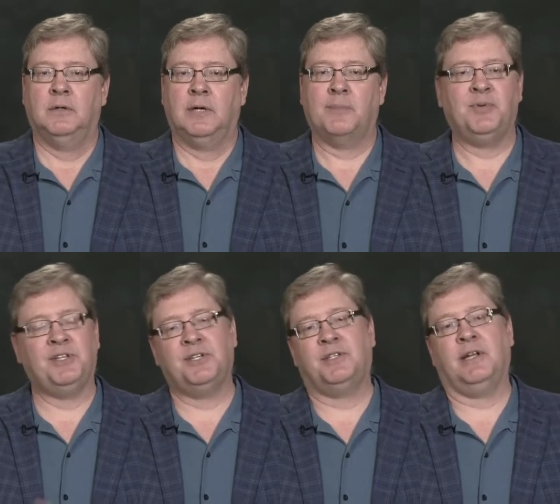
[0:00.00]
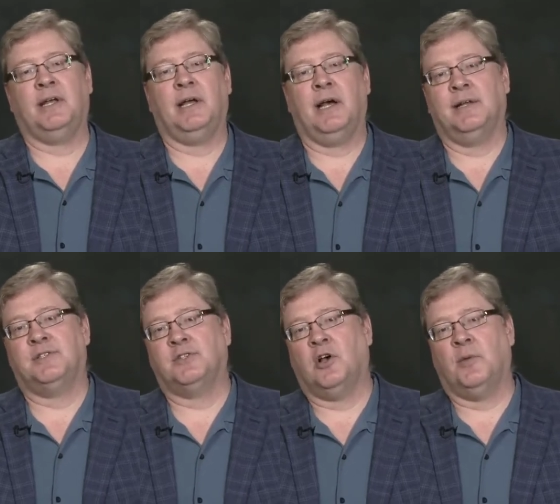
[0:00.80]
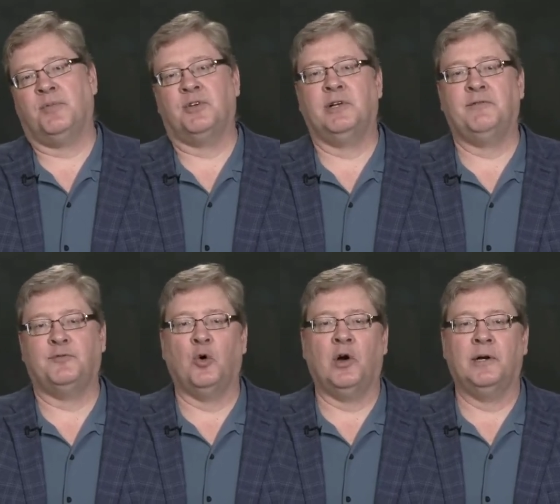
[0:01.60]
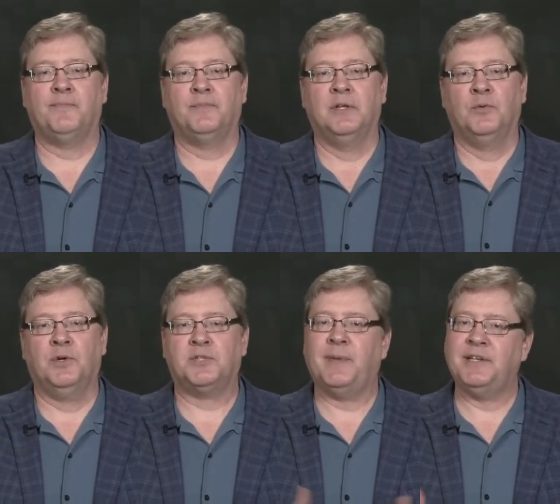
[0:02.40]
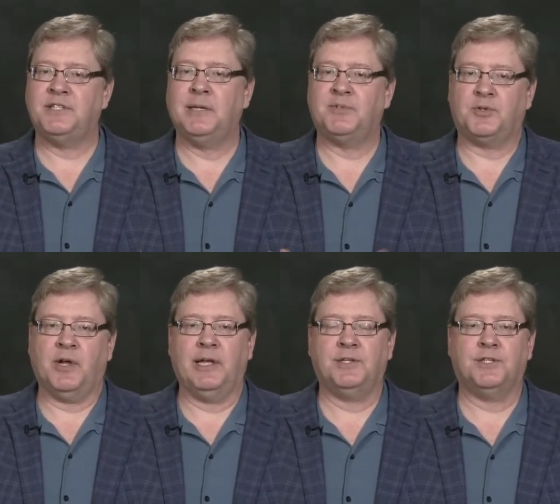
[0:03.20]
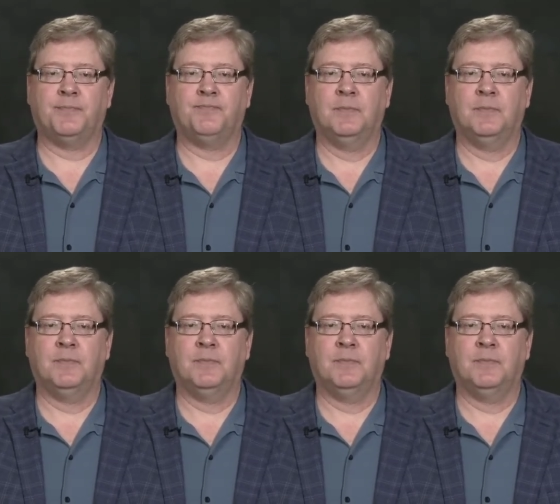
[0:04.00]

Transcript: I'm preaching today on Psalm 34, which may seem strange.